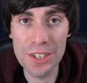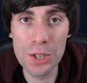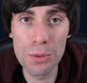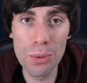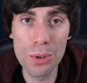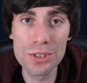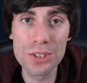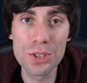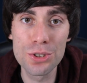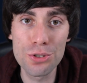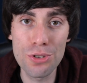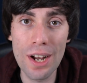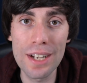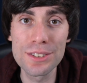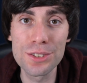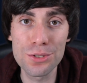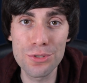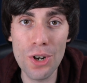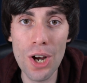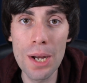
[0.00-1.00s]
and you want to
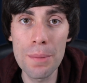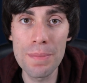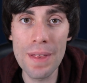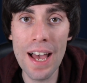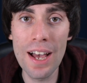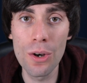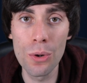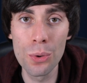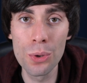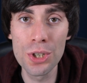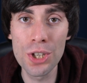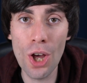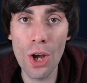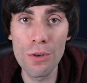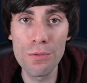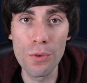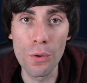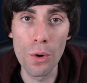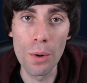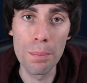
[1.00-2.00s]
transcribe that
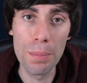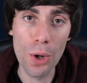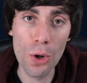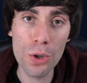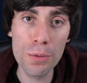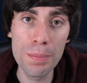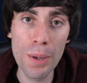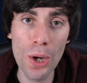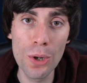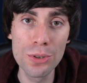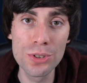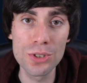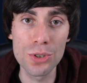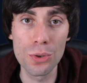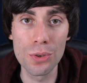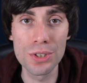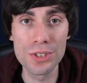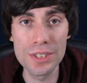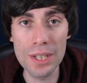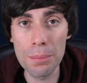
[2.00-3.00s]
audio for a blog post
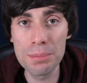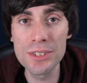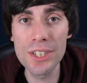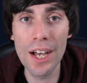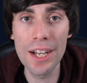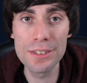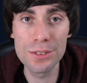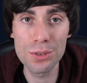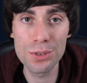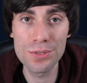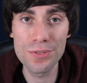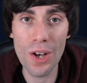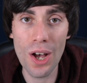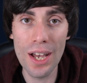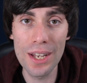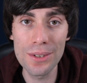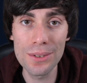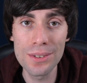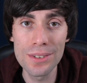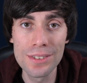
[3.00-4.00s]
or a subtitles
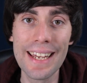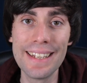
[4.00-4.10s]
file.